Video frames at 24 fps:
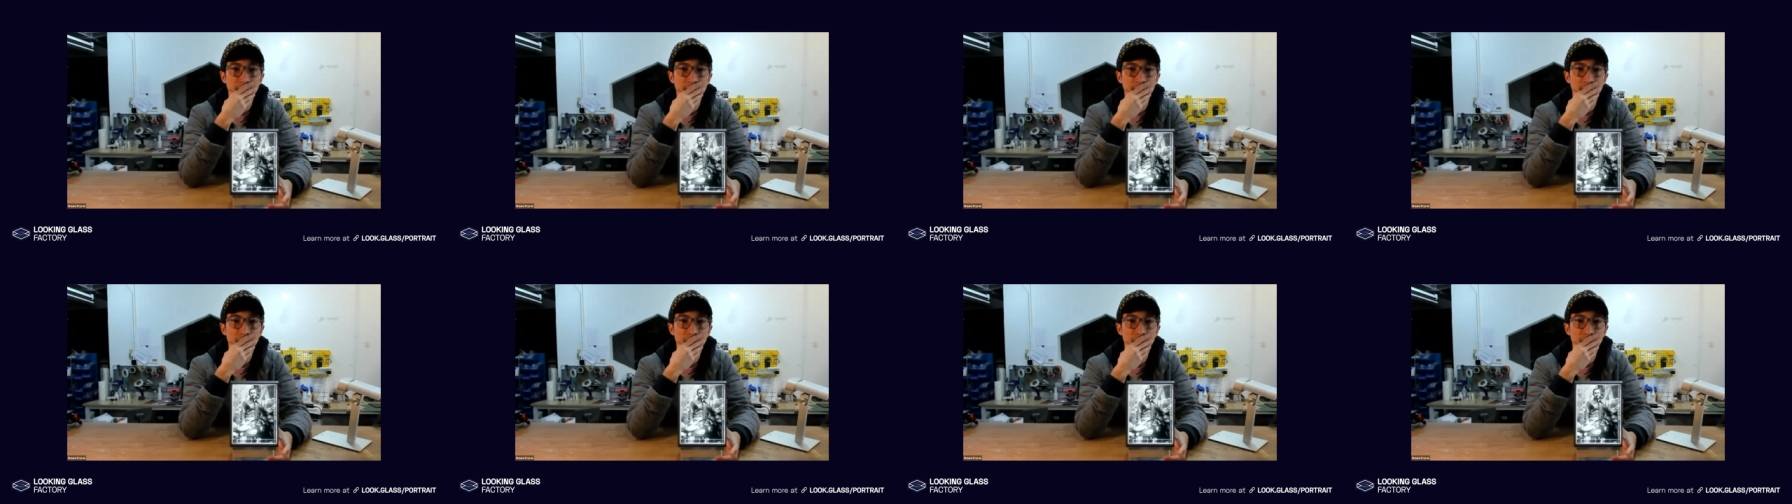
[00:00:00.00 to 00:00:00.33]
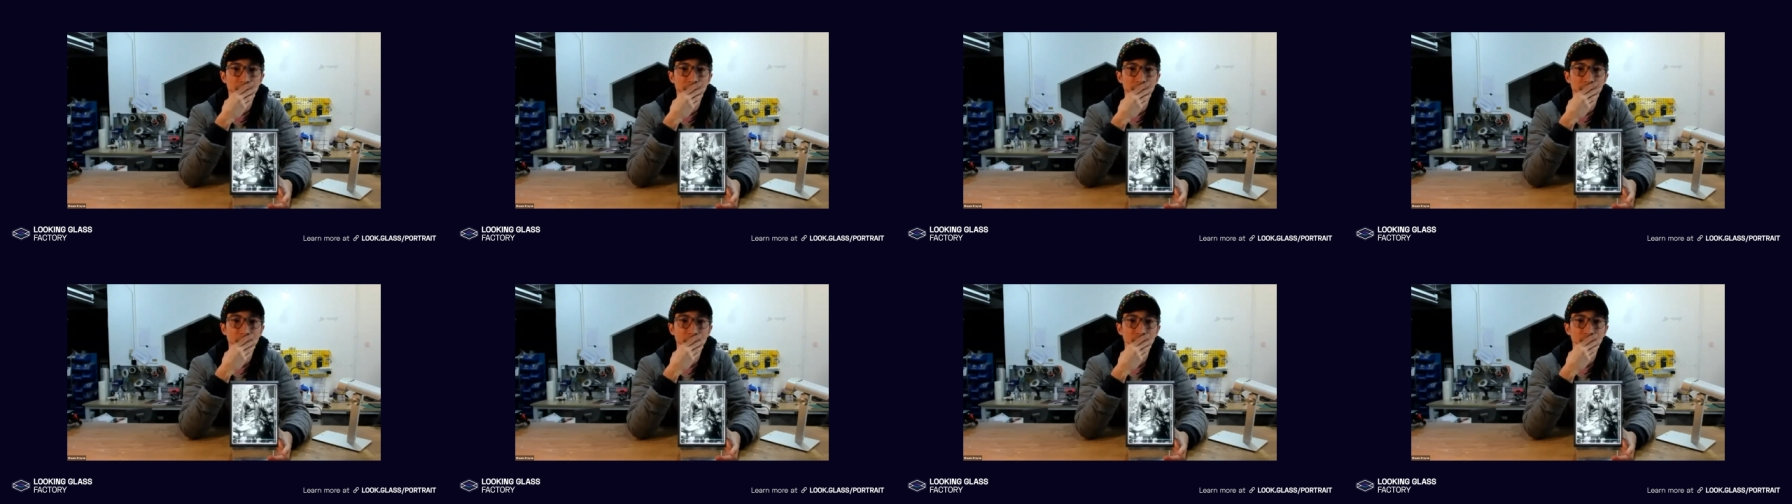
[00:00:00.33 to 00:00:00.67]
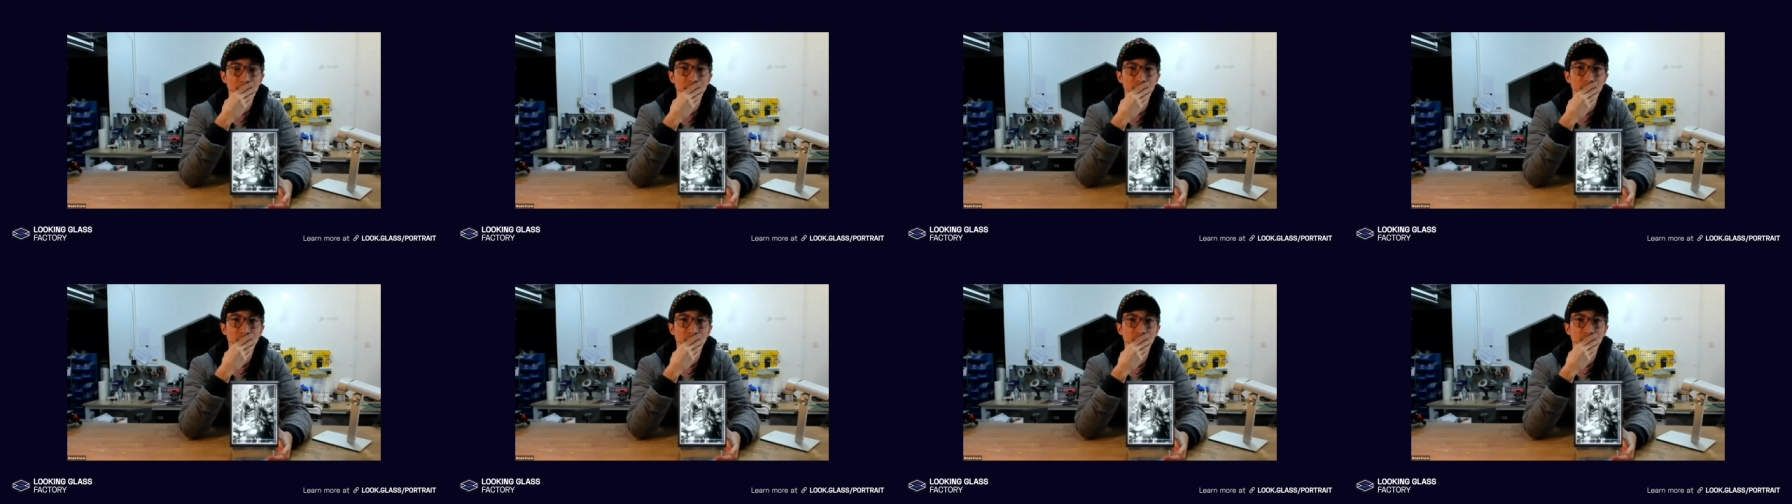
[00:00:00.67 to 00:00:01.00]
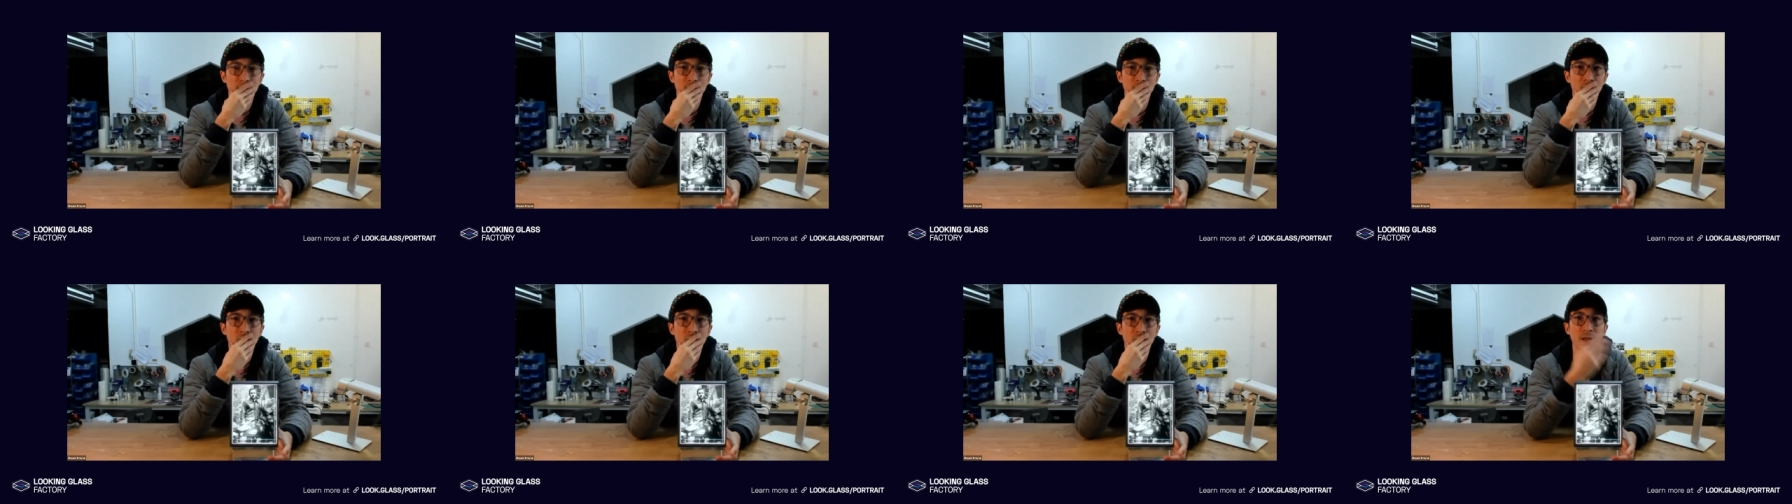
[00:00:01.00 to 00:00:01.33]
Um,
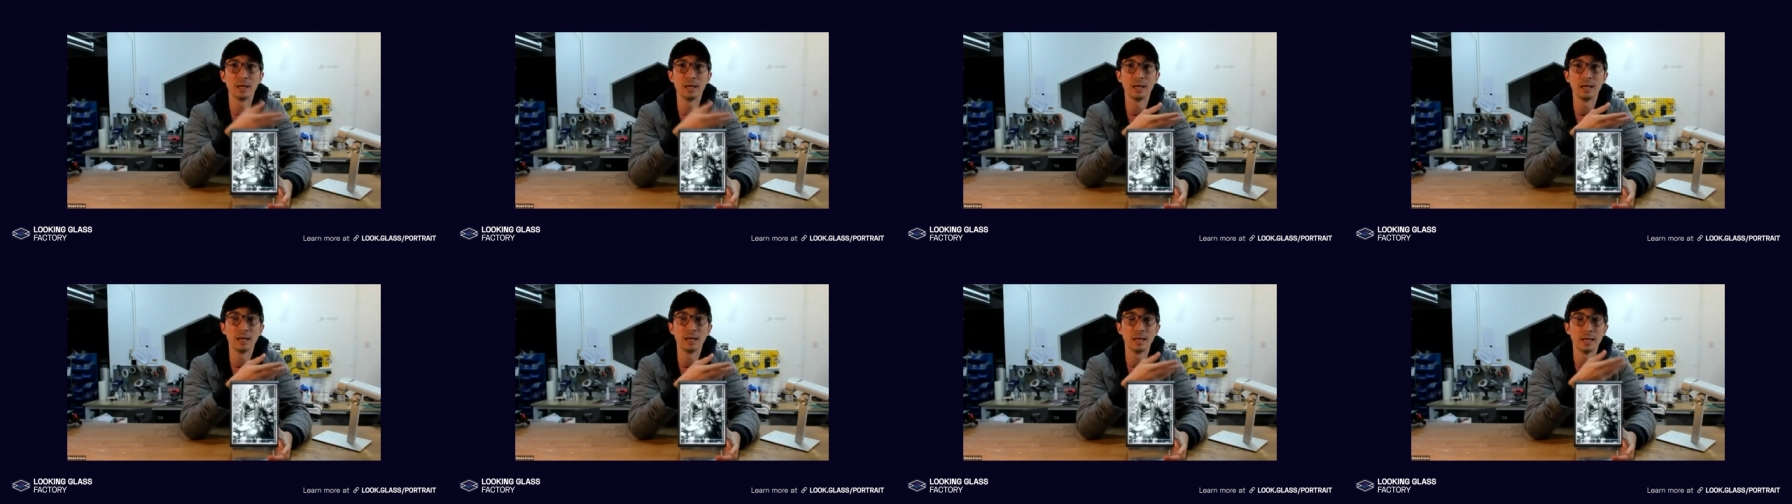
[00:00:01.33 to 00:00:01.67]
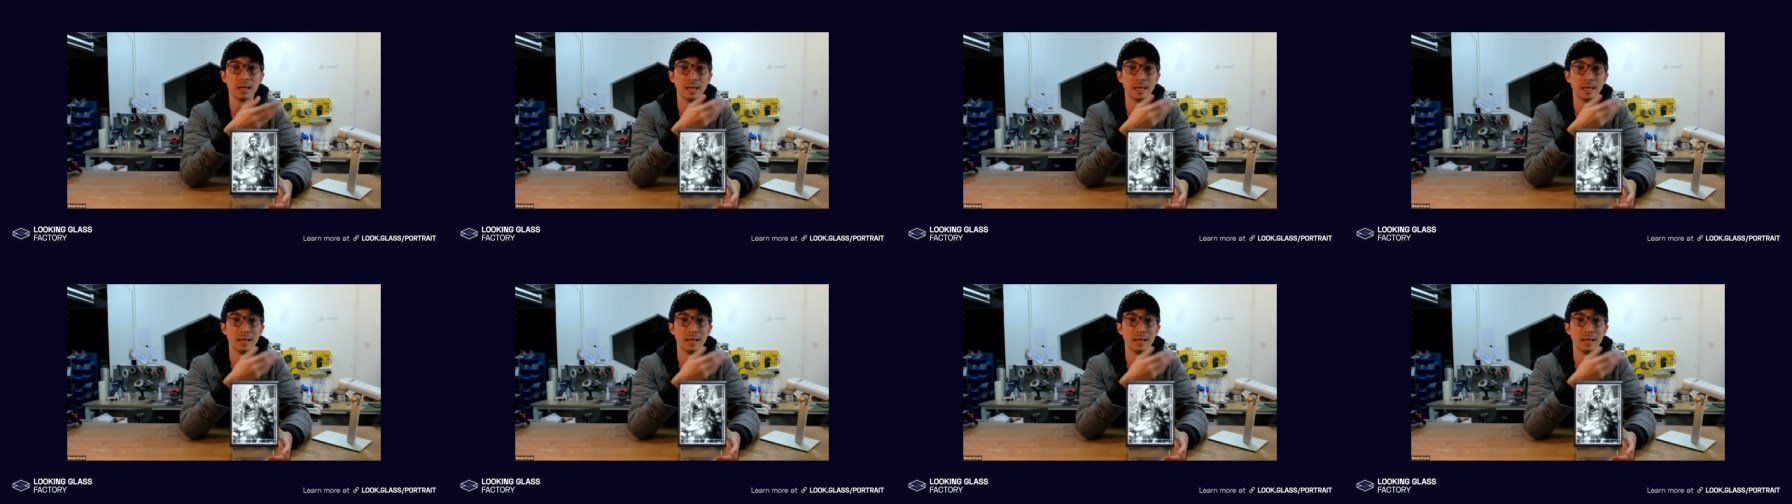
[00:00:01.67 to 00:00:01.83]
really